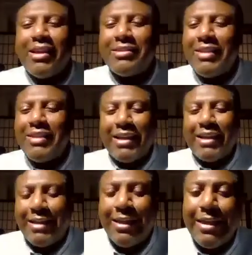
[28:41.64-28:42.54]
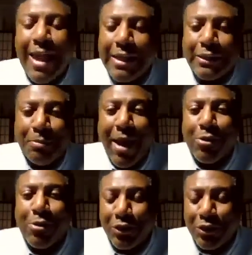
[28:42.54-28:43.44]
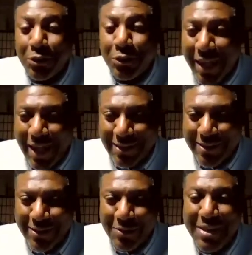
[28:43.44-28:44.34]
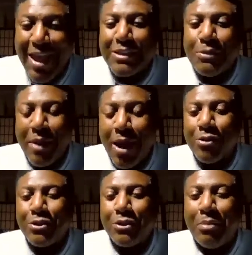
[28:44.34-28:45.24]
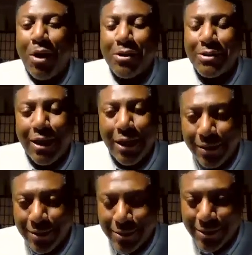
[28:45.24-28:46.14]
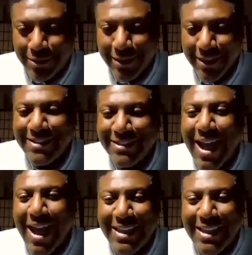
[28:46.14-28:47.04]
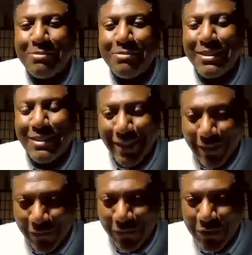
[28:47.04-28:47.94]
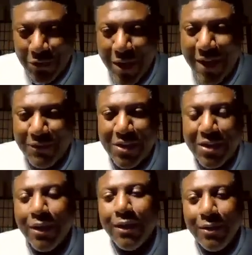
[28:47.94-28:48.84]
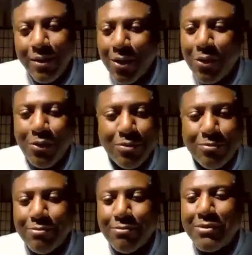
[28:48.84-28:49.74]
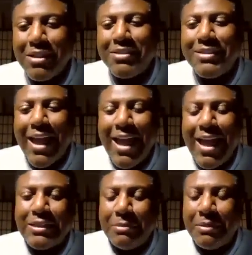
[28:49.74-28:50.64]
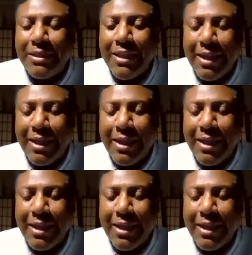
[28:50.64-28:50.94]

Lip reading: not say he has the power to do that, though. He has the power to pardon others, not himself. You have to, that has to be like